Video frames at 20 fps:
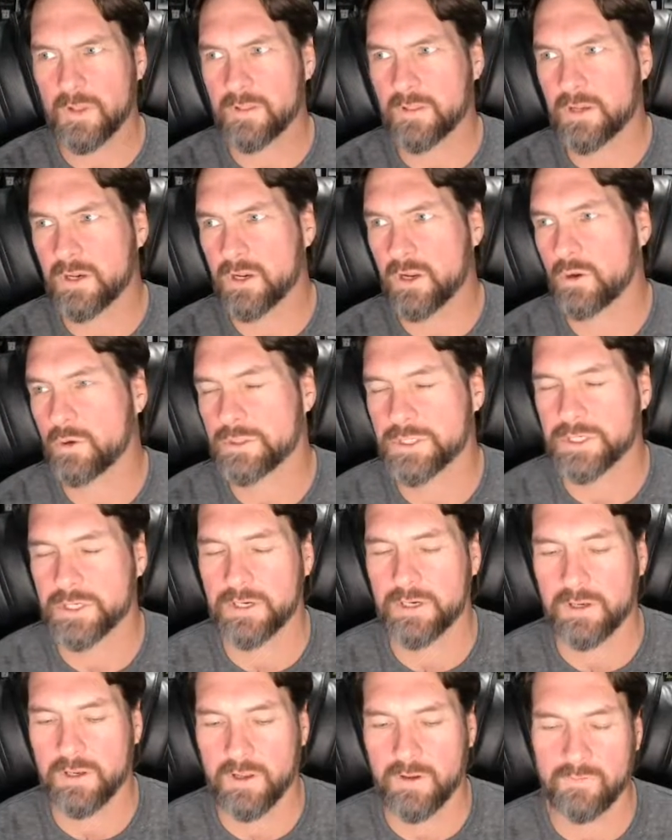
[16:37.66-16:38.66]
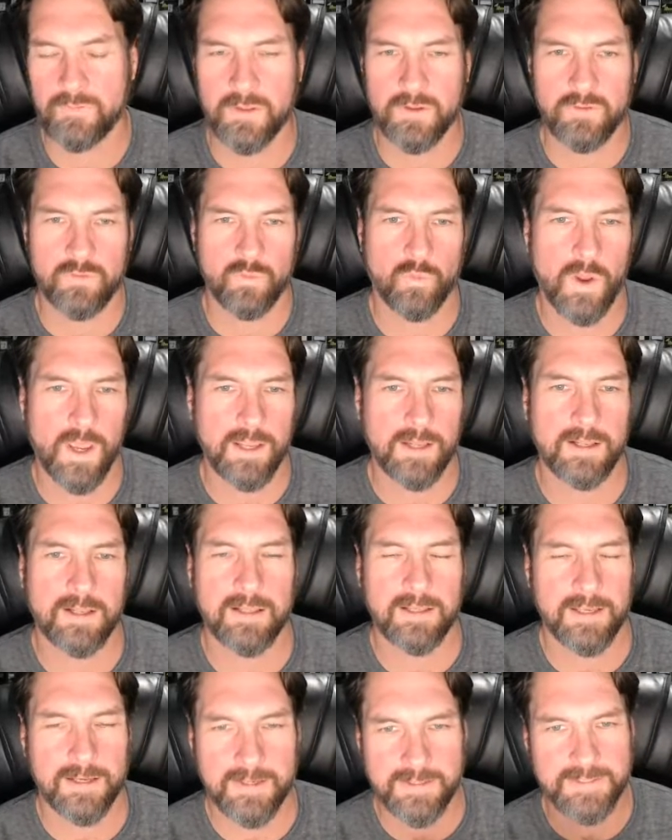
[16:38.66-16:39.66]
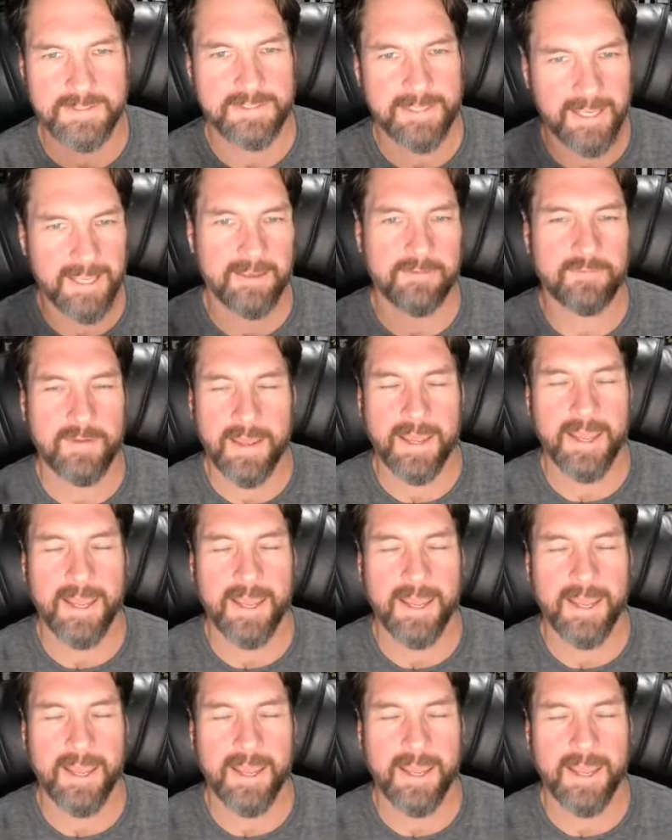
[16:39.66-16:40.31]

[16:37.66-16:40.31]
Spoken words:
the notion of this right-click save